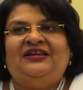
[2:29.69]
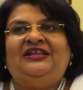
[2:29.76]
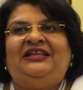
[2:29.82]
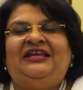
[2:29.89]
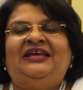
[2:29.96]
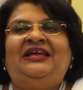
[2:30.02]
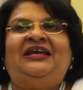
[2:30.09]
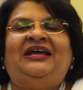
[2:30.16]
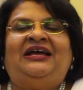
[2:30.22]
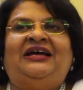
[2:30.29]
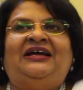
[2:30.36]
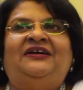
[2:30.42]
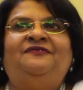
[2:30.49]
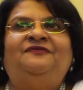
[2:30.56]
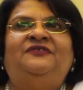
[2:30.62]
They
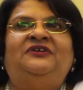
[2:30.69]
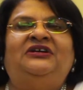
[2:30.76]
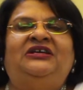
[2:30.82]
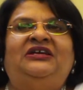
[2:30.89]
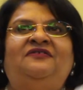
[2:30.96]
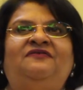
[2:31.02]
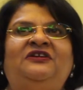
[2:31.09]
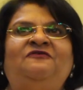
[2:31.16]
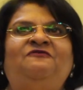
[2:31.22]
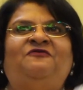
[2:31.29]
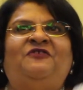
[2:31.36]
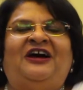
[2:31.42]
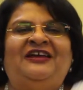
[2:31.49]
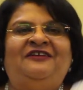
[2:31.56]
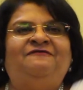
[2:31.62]
have given
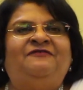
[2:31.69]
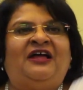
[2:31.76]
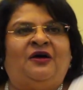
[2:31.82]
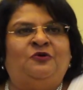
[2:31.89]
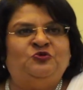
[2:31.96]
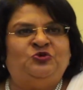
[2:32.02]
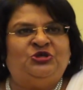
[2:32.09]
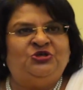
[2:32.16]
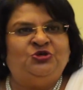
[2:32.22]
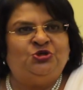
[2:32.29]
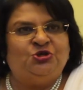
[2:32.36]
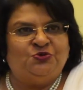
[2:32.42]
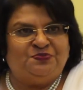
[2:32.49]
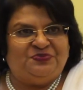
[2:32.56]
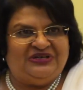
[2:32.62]

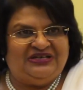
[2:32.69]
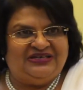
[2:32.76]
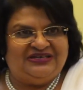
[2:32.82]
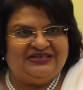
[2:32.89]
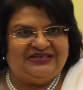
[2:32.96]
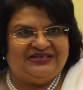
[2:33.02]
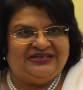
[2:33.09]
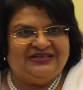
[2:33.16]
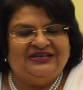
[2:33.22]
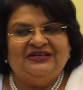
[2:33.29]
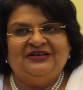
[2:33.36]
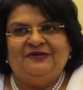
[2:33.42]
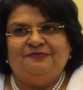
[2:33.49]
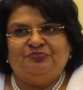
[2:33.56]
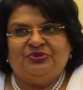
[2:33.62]
5,000 rupees
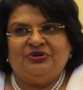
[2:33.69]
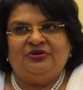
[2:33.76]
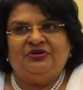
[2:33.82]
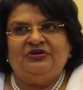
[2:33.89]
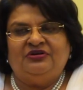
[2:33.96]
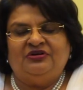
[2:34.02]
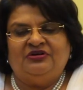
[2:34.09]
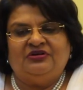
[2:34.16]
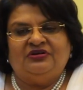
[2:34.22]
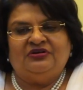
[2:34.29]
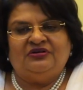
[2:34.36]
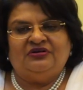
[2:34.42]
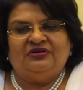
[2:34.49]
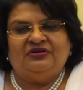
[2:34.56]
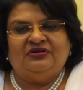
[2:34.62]
per
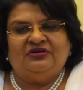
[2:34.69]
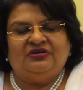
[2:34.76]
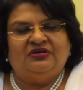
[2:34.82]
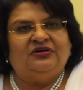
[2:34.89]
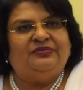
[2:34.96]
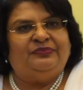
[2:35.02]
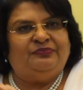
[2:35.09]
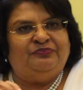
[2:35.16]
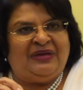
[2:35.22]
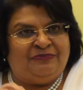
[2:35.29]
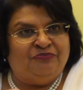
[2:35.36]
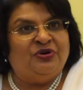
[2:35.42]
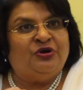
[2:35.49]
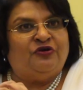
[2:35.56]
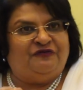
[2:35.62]

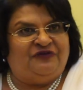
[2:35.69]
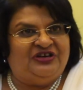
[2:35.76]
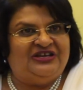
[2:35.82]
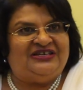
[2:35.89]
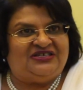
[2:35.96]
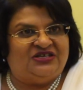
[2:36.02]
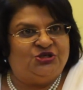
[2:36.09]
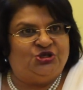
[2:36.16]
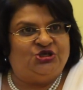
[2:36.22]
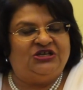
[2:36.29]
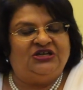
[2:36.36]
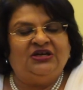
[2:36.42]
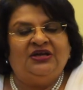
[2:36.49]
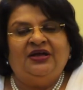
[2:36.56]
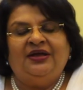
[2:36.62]
member of an
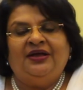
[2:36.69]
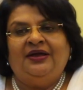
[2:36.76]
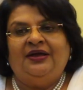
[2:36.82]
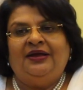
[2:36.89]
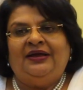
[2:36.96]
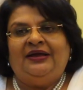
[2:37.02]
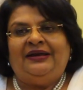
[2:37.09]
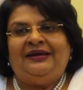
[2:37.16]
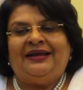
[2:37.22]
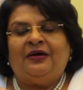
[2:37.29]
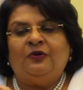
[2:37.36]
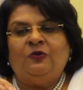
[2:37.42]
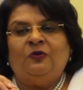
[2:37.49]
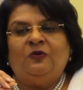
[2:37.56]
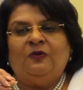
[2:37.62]
SHG.
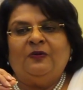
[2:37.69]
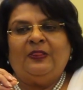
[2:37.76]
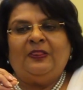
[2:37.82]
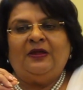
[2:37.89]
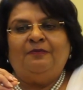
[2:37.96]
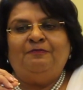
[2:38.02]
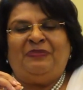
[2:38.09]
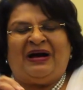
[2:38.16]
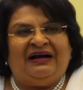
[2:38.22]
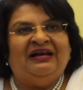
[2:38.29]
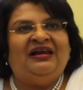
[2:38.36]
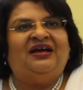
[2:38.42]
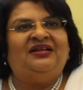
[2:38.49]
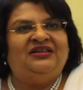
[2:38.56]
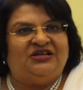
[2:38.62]
Now,
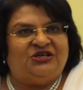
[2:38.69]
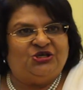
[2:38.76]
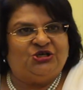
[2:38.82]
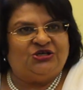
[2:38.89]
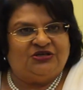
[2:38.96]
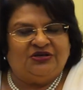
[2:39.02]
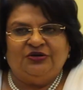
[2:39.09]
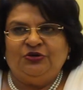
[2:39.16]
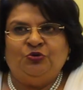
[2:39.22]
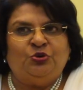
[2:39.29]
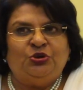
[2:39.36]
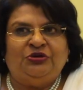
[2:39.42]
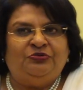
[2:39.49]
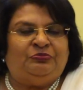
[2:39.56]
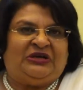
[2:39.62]
Bangladesh, you
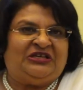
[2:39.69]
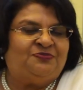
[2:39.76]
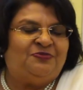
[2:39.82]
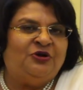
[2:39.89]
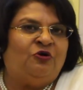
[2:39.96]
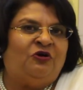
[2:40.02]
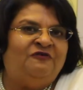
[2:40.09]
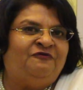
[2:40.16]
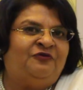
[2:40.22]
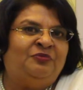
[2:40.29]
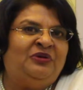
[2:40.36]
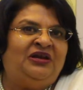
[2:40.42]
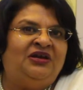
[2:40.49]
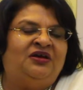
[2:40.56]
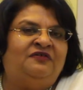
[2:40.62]
must be all
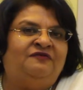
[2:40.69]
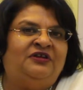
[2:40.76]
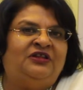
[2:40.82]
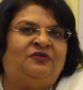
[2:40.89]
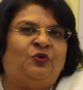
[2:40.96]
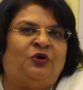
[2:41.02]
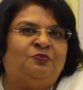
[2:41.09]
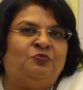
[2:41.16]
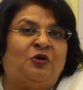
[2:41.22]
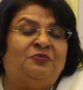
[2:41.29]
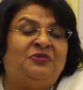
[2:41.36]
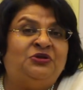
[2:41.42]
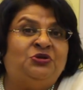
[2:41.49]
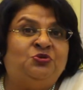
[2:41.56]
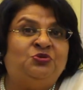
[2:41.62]
familiar with what
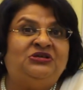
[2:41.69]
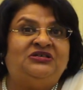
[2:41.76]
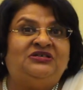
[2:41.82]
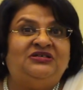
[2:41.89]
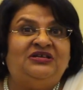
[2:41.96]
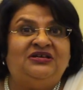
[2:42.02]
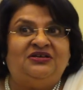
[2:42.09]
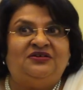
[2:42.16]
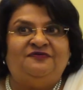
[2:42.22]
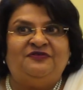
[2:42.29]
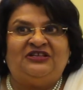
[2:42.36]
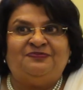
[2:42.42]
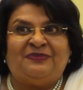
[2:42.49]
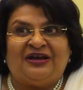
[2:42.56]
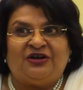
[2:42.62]
Muhammad Yunus did
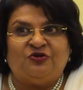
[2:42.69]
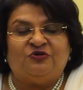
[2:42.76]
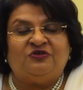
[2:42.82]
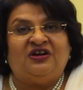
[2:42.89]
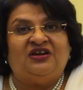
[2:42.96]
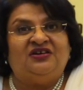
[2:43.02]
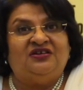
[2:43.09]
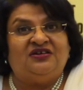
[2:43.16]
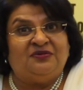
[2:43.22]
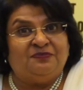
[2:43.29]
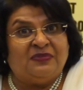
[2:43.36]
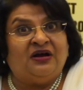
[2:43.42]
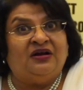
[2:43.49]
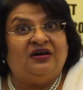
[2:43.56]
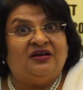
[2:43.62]
with microcredit
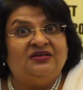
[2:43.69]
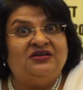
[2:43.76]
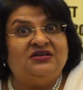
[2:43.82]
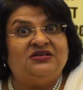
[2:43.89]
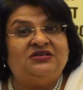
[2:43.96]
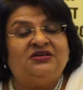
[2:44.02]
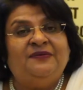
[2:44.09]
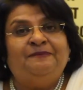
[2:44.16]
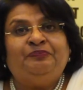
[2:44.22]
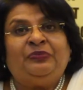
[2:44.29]
in Bangladesh.